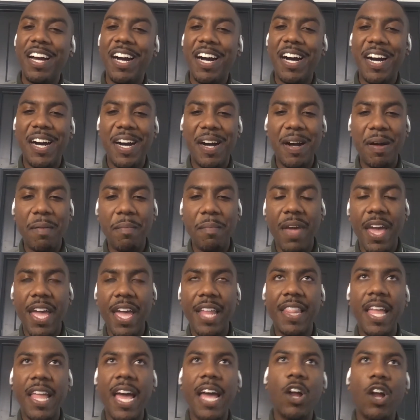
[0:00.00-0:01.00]
Um,
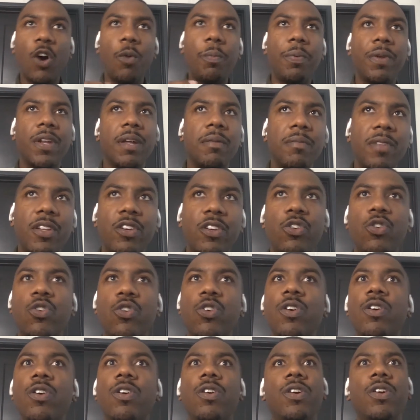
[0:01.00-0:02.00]
and that opened up the
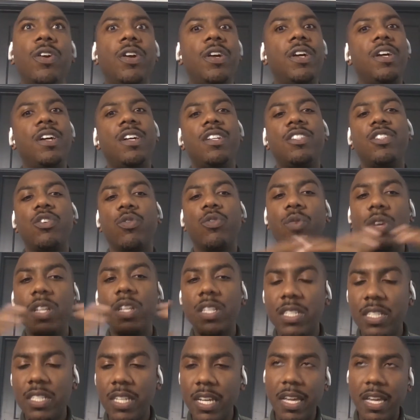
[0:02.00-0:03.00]
door to real
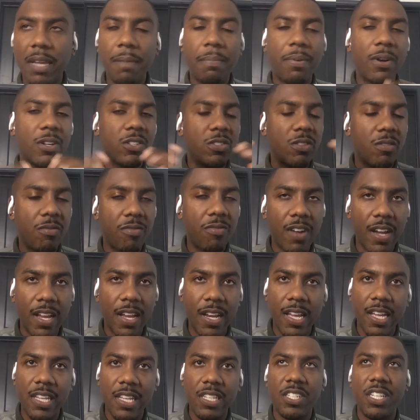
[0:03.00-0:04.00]
estate, personal
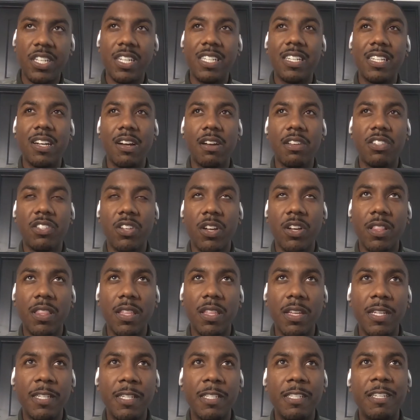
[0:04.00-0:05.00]
finance, change how I saw
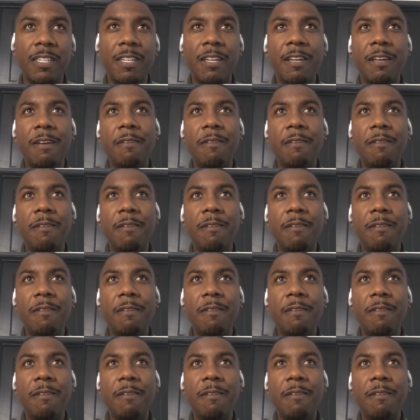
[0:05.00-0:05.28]
things.